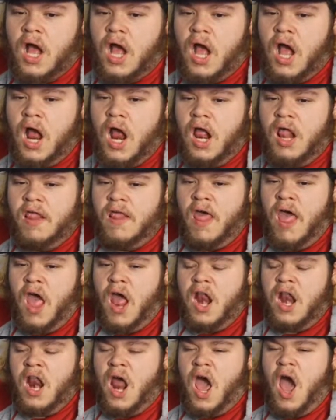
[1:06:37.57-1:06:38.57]
And
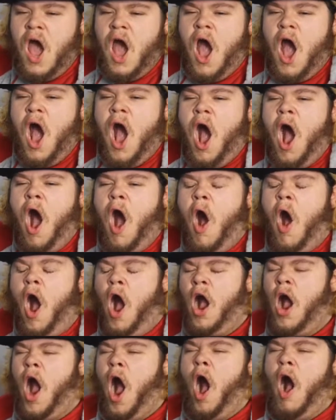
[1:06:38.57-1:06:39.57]
then
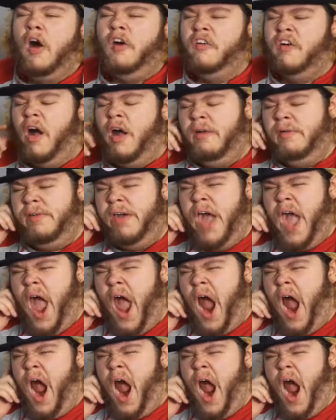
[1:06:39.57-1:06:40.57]
I'll go from
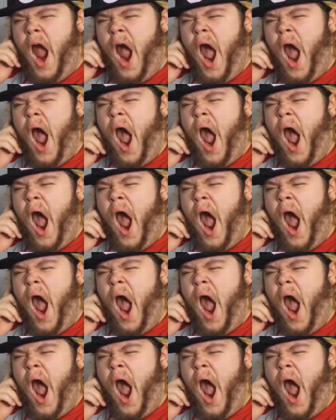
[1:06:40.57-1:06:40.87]
there.